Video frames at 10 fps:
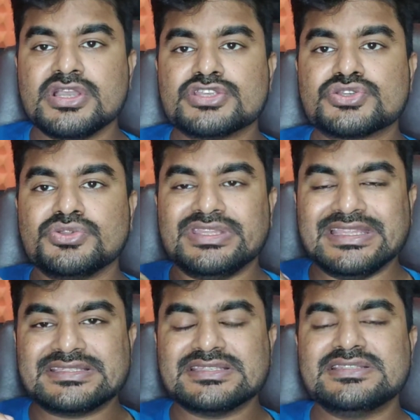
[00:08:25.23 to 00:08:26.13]
so
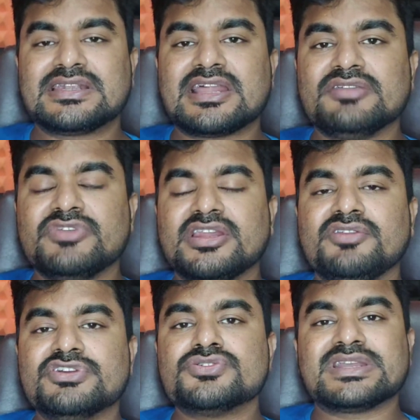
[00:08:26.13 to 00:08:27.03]
this is the time wherein
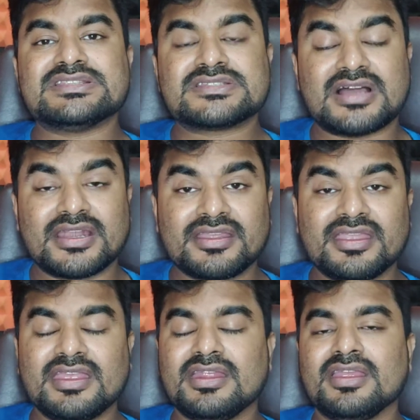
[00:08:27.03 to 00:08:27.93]
which you can start
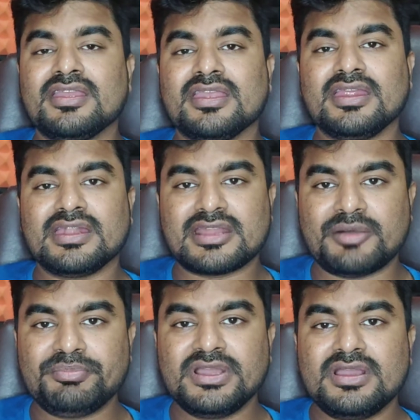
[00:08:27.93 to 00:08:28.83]
kicking it
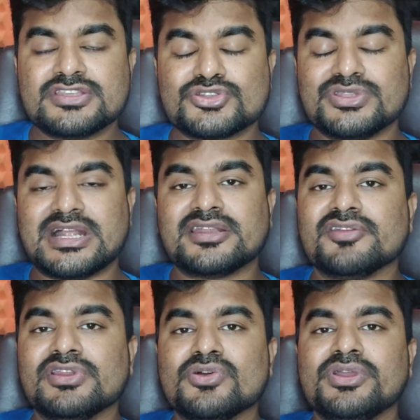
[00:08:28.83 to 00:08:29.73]
up, so that it
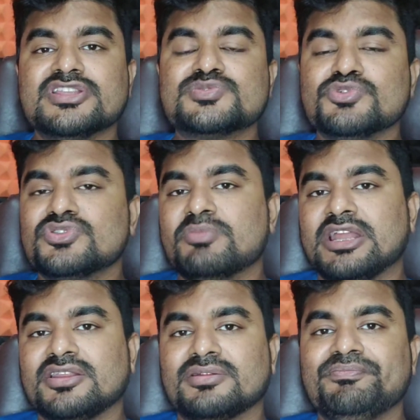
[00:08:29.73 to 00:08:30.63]
will go in a smooth manner.